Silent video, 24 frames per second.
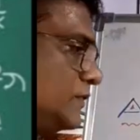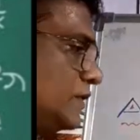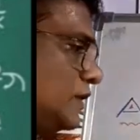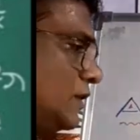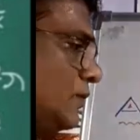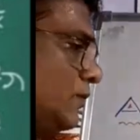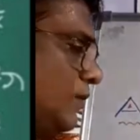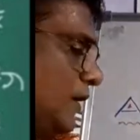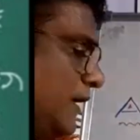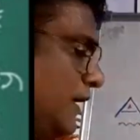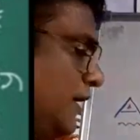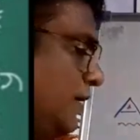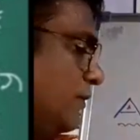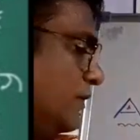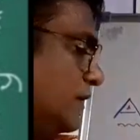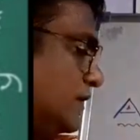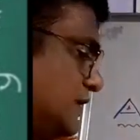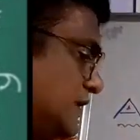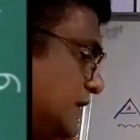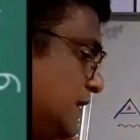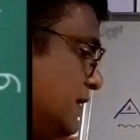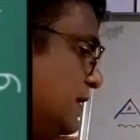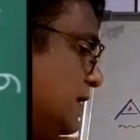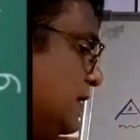when you will
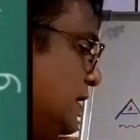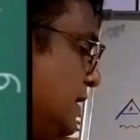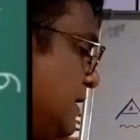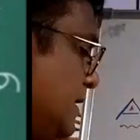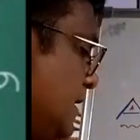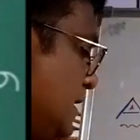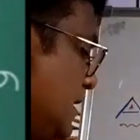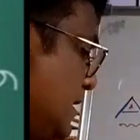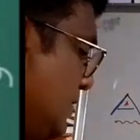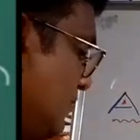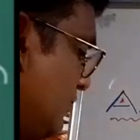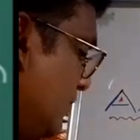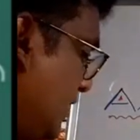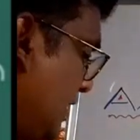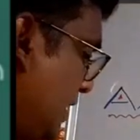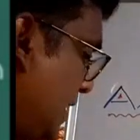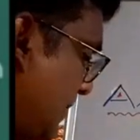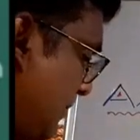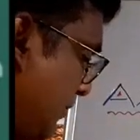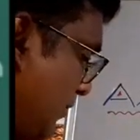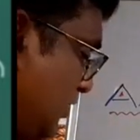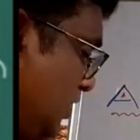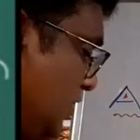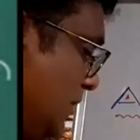see, when
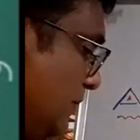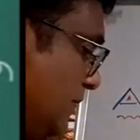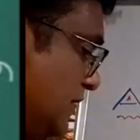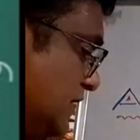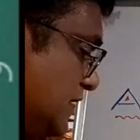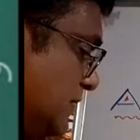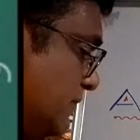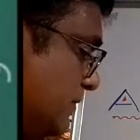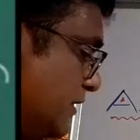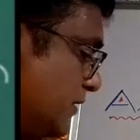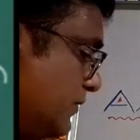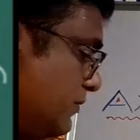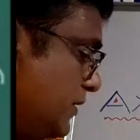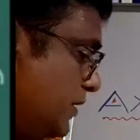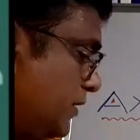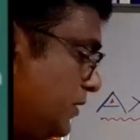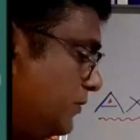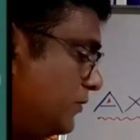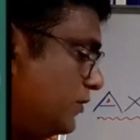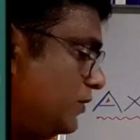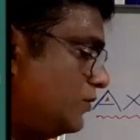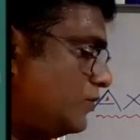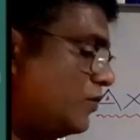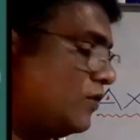after the measurement, when you
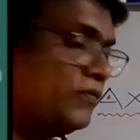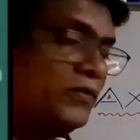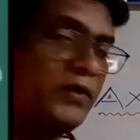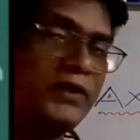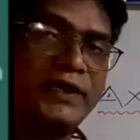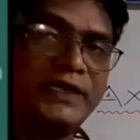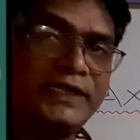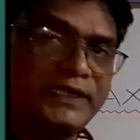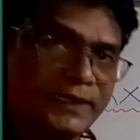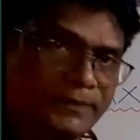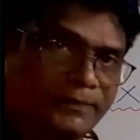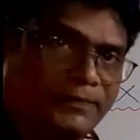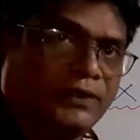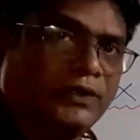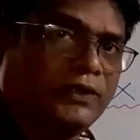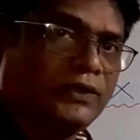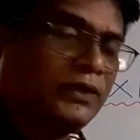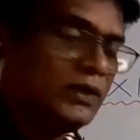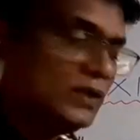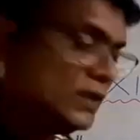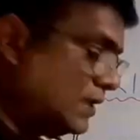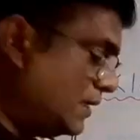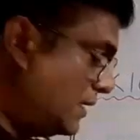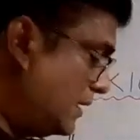will go for a
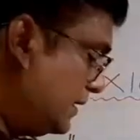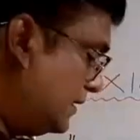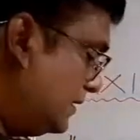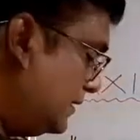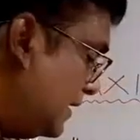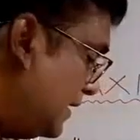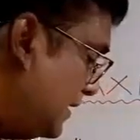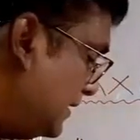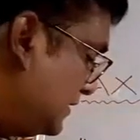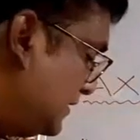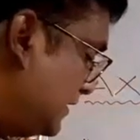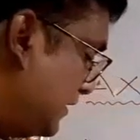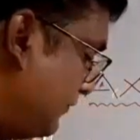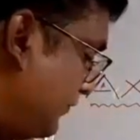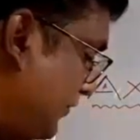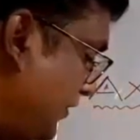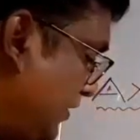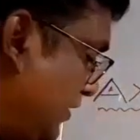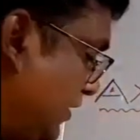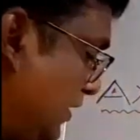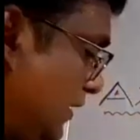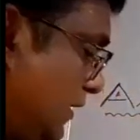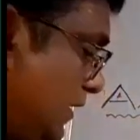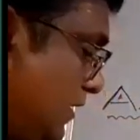table, there is a
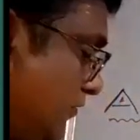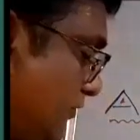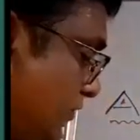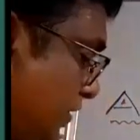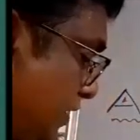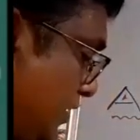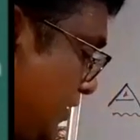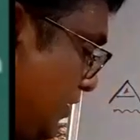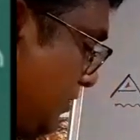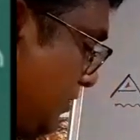figure